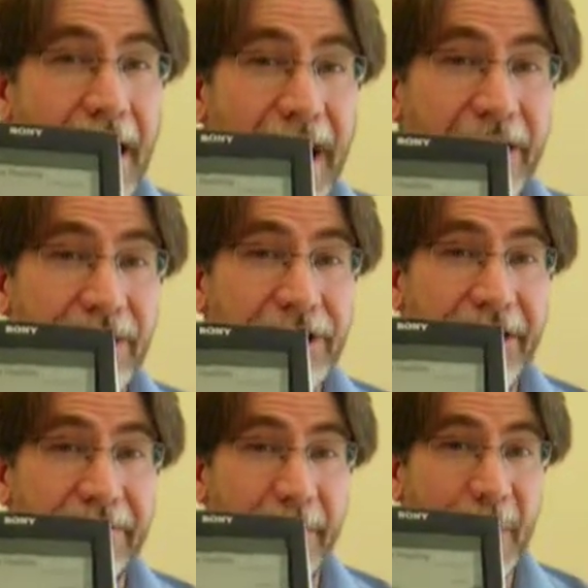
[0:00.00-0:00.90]
energy
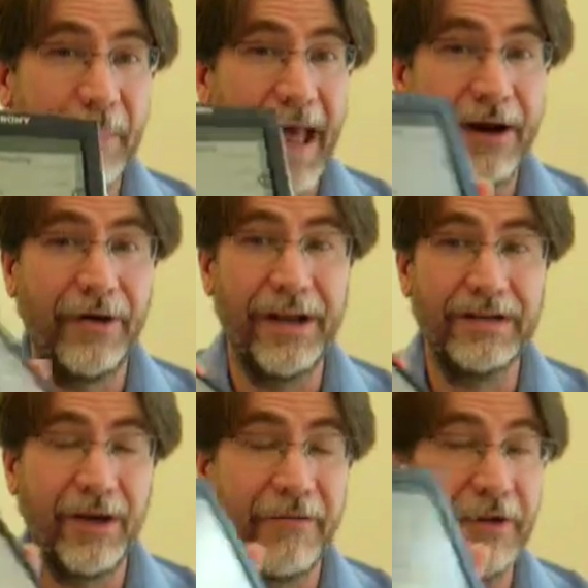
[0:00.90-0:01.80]
from the battery.
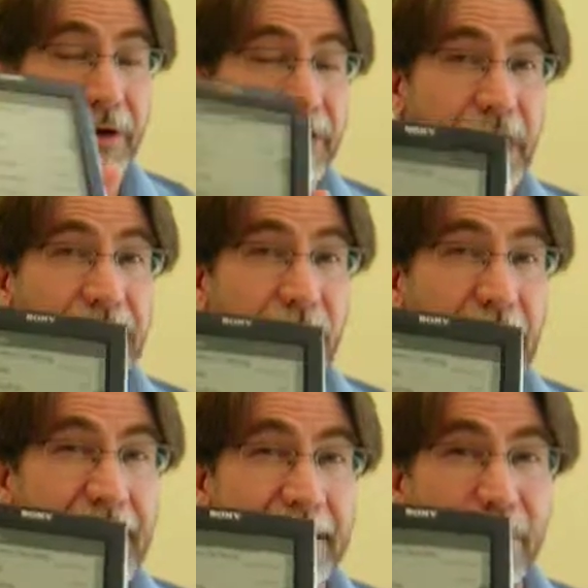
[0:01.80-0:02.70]
So if you're just
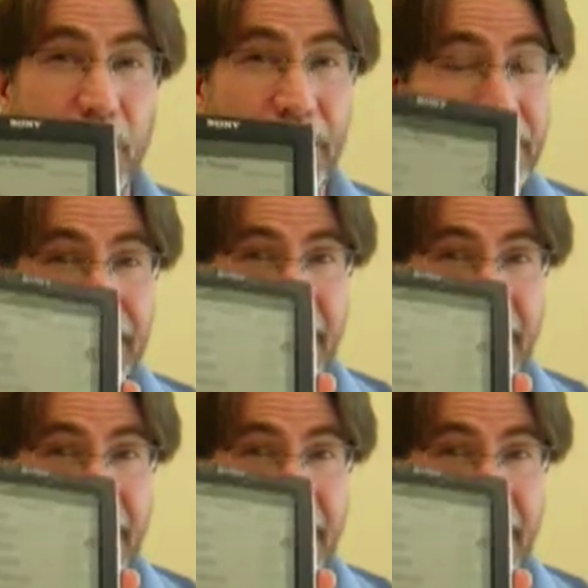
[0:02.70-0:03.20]
reading books,